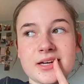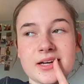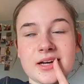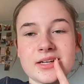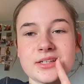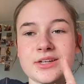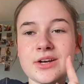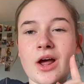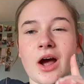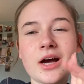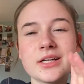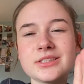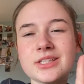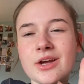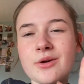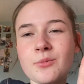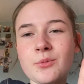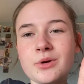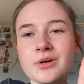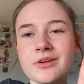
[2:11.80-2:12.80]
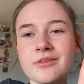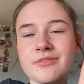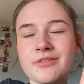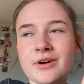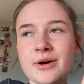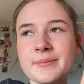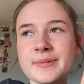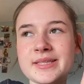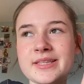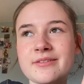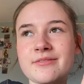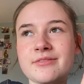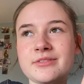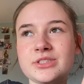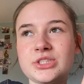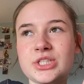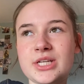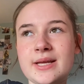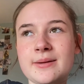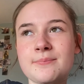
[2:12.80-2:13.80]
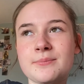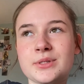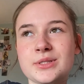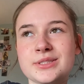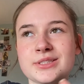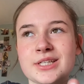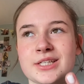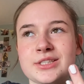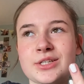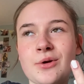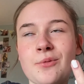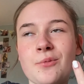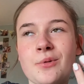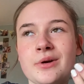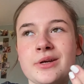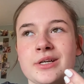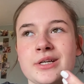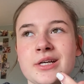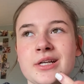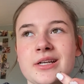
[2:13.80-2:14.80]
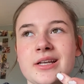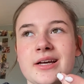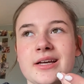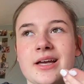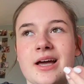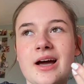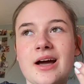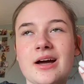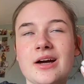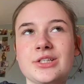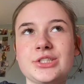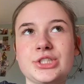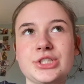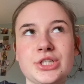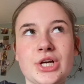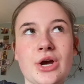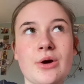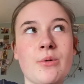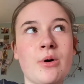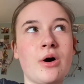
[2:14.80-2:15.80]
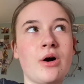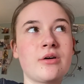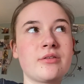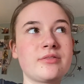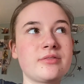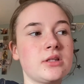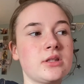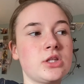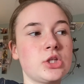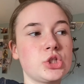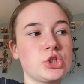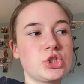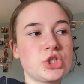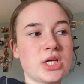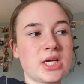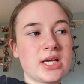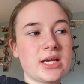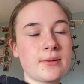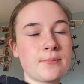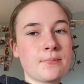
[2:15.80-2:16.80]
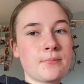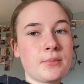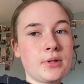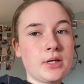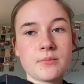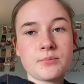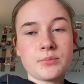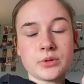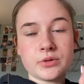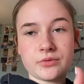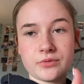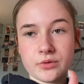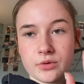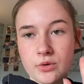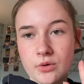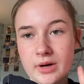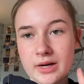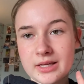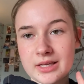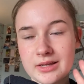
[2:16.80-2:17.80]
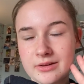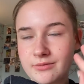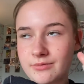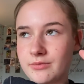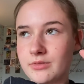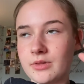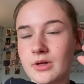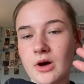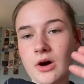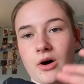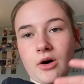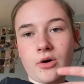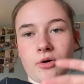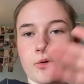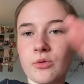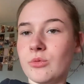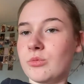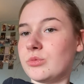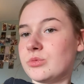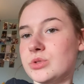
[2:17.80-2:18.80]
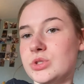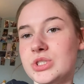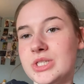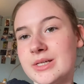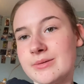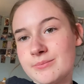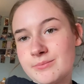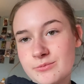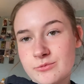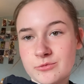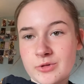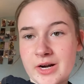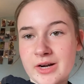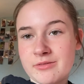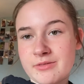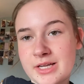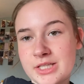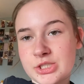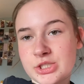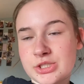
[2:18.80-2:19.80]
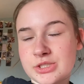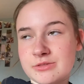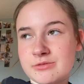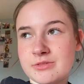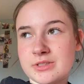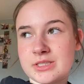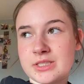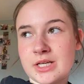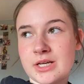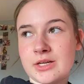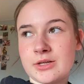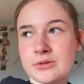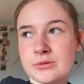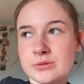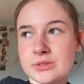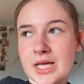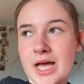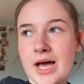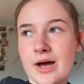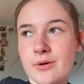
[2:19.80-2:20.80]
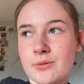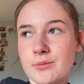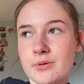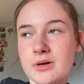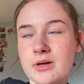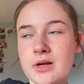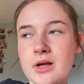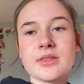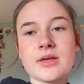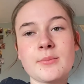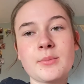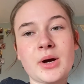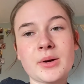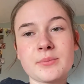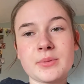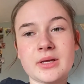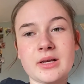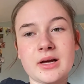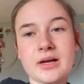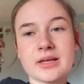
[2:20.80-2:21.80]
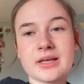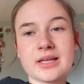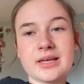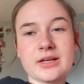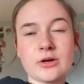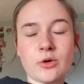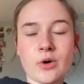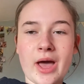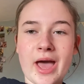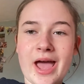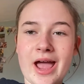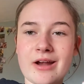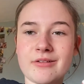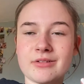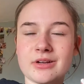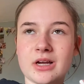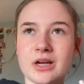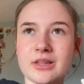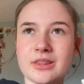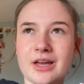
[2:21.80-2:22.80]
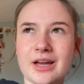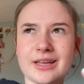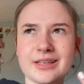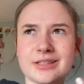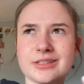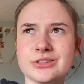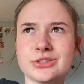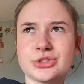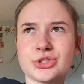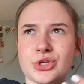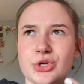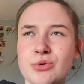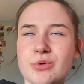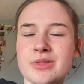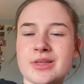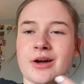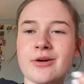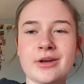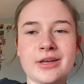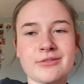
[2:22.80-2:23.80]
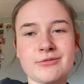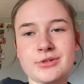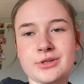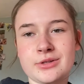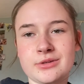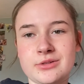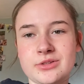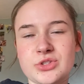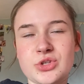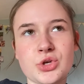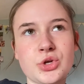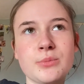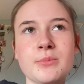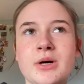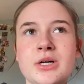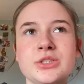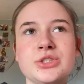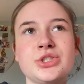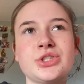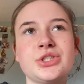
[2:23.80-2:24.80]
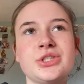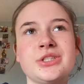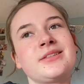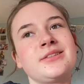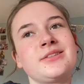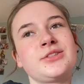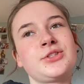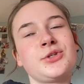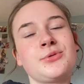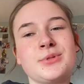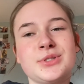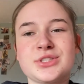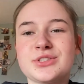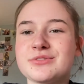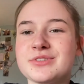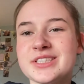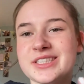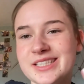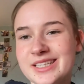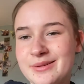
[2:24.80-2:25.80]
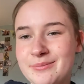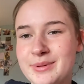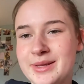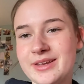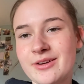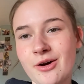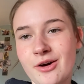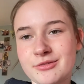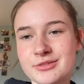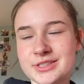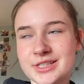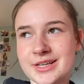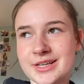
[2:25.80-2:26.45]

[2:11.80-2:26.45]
I don't know, I don't want to film in the gym because I don't want to like show off the gym before I give the whole gym renovation videos out. There might be like a little area that I can do without giving too much of a sneak peek off to